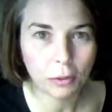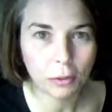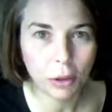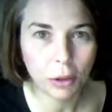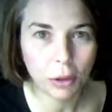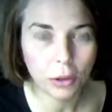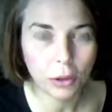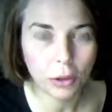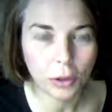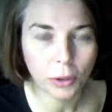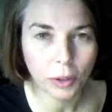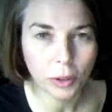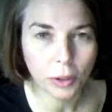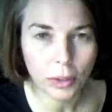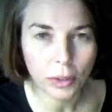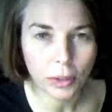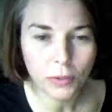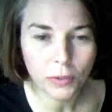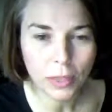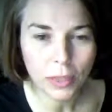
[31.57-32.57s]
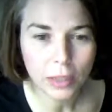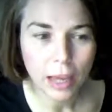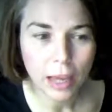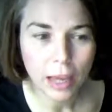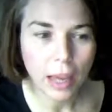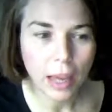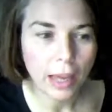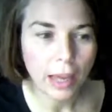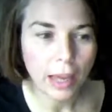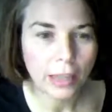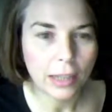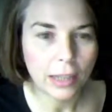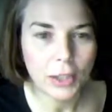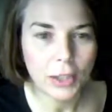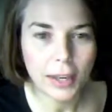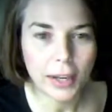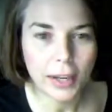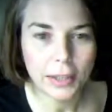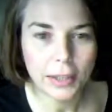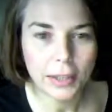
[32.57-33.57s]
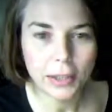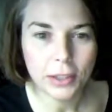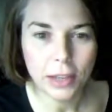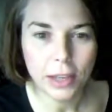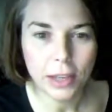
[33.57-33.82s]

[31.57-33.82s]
for alternatives and change